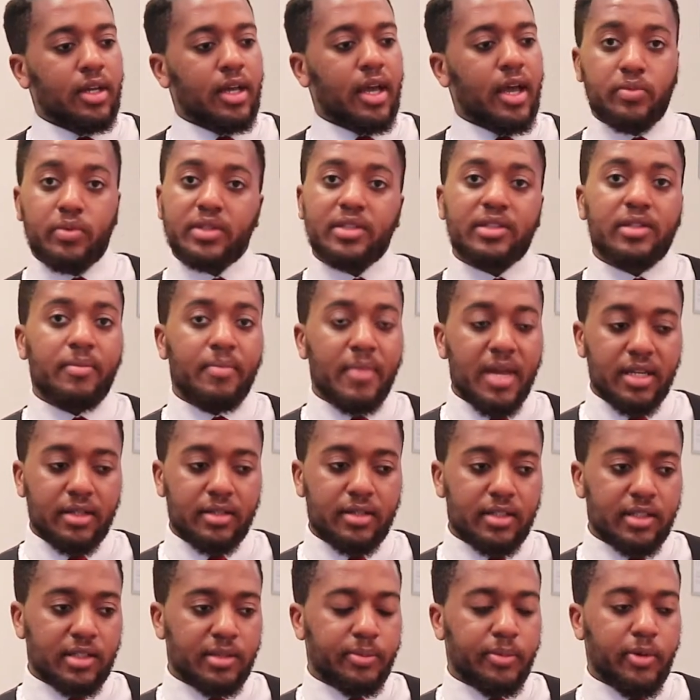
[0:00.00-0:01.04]
What's the
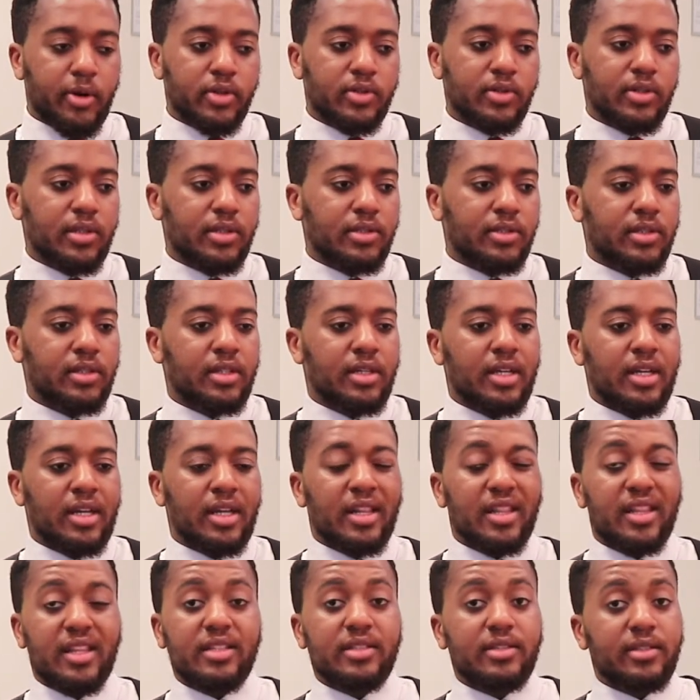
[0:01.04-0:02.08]
maintenance process?
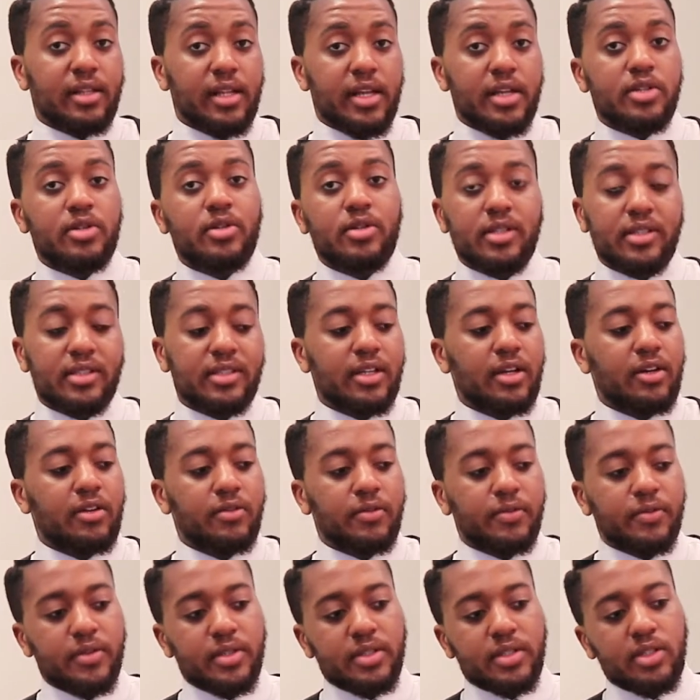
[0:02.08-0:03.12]
The installation
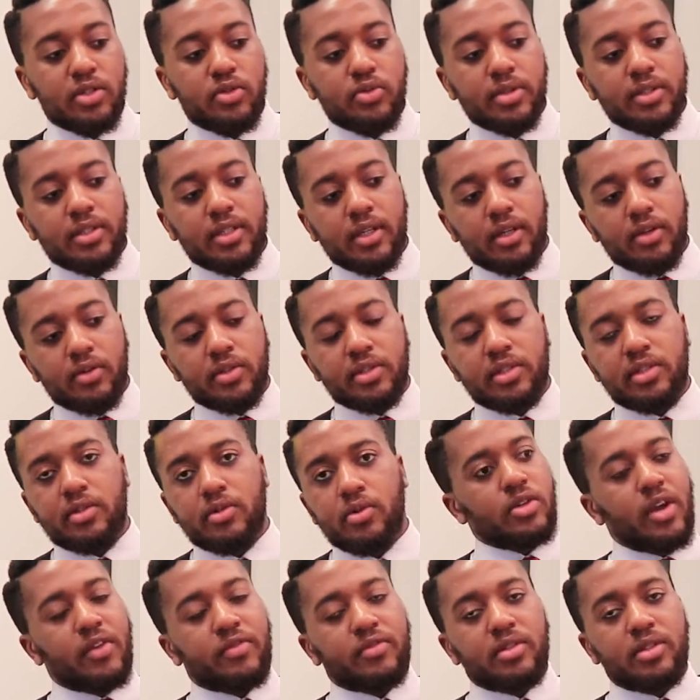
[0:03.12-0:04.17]
itself is interesting because
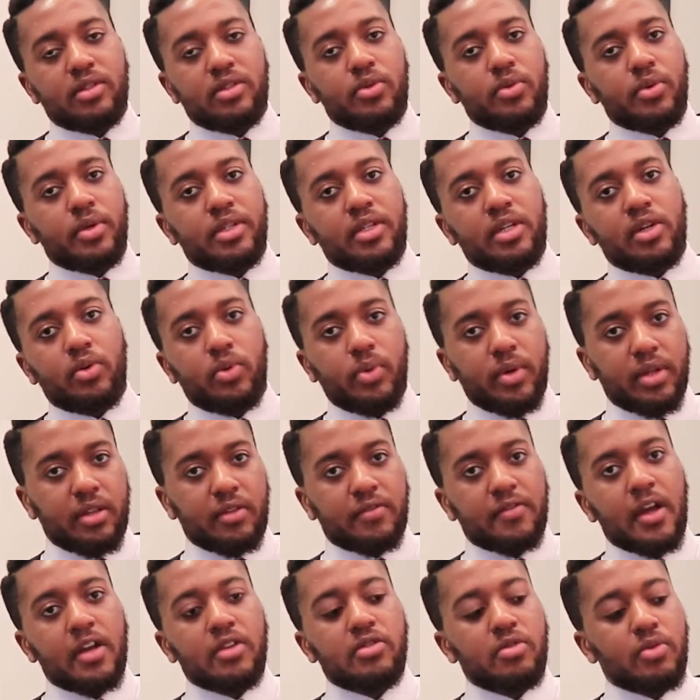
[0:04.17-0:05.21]
you have to do a deal with a
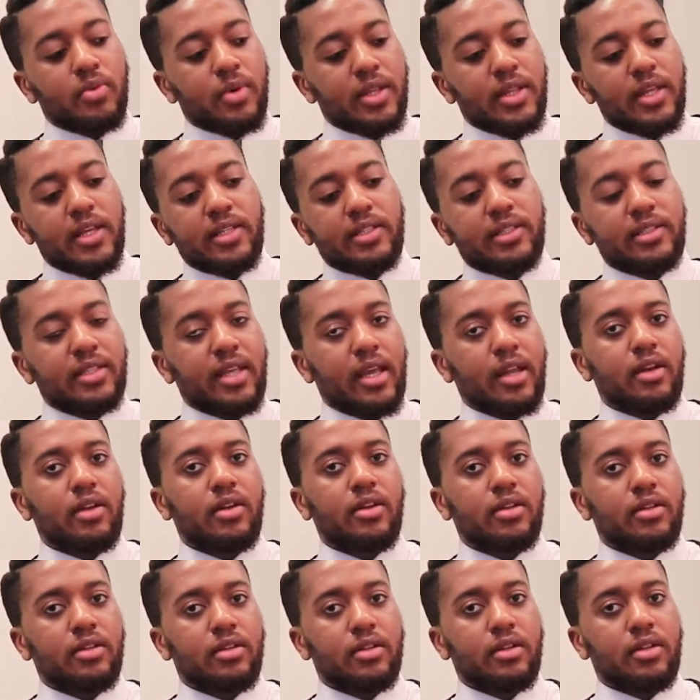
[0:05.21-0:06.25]
factory where they
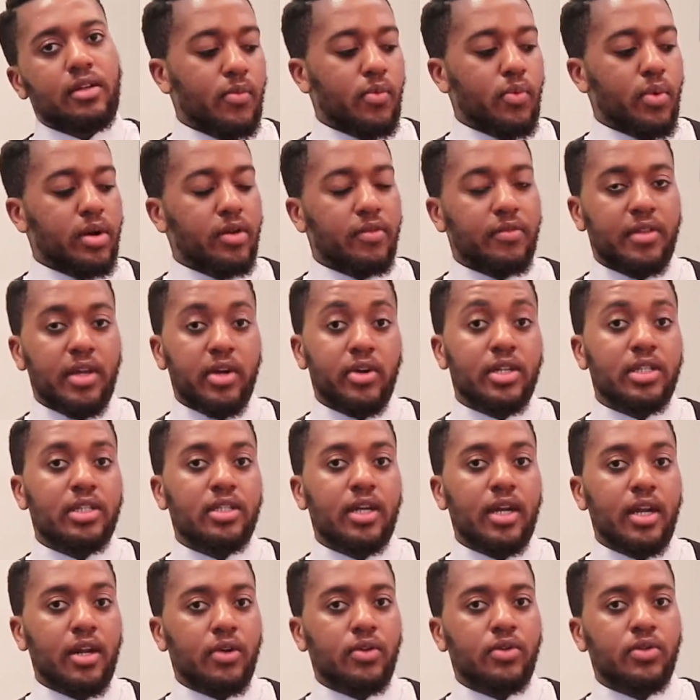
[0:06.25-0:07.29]
send one of their
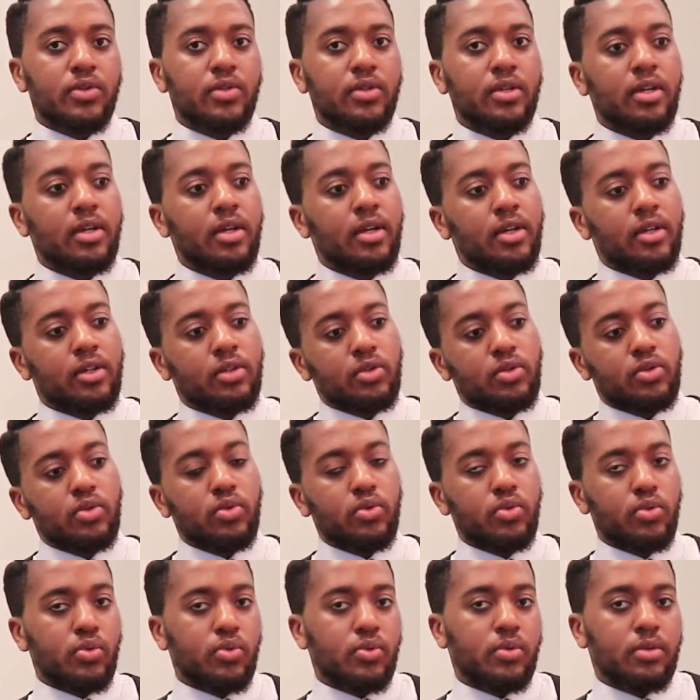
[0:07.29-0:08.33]
engineers
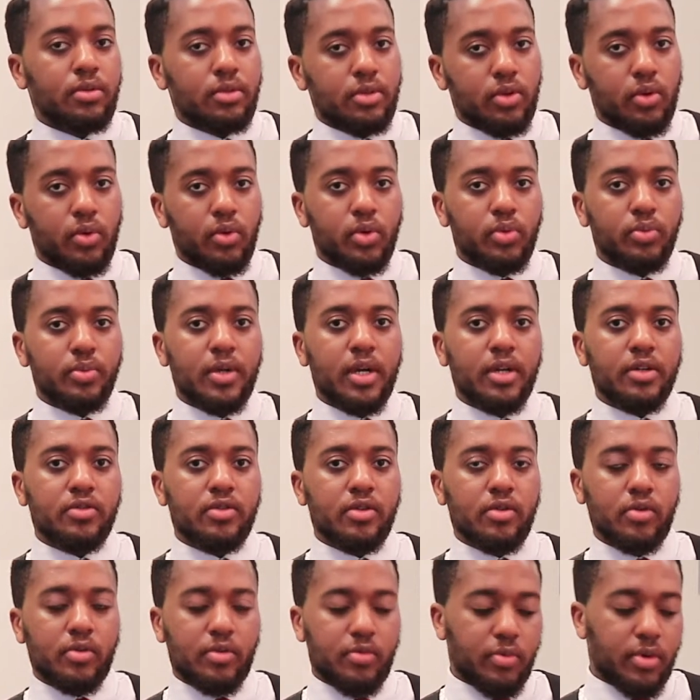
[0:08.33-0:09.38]
to your home
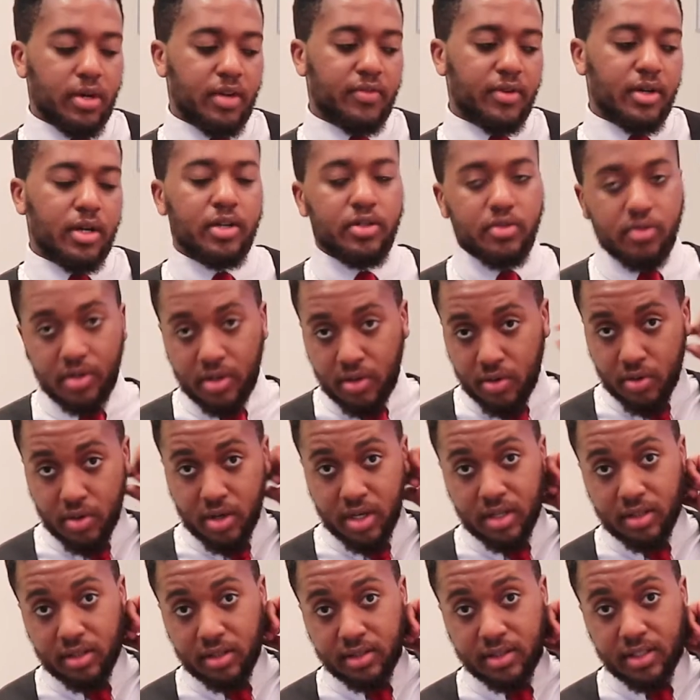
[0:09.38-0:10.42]
country or to whatever country you're
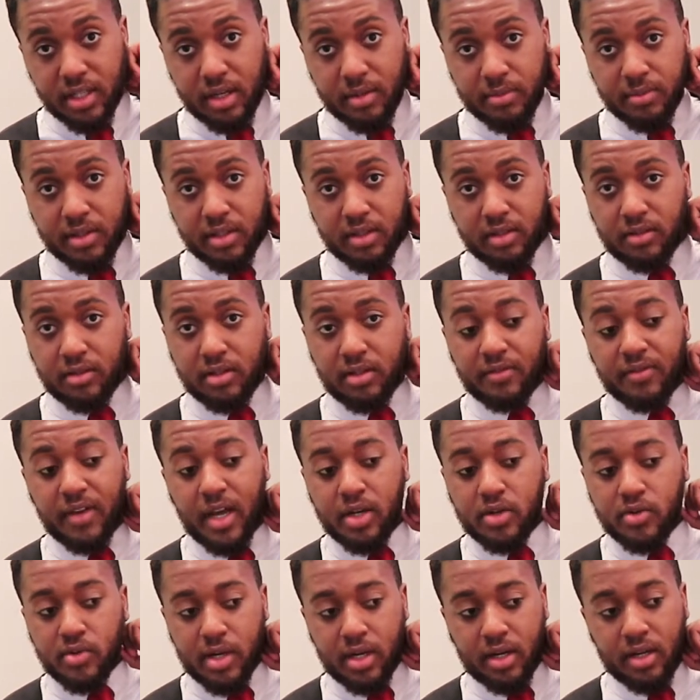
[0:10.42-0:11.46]
going to set up the
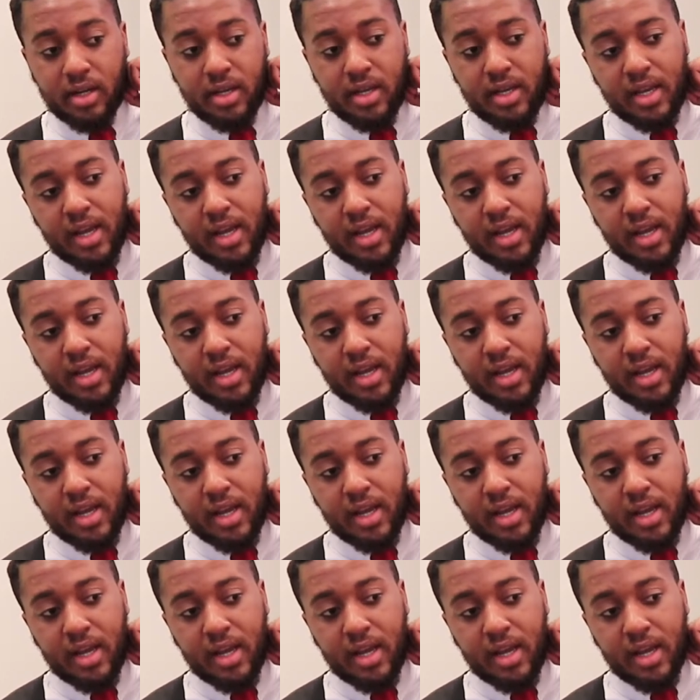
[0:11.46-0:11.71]
factory in.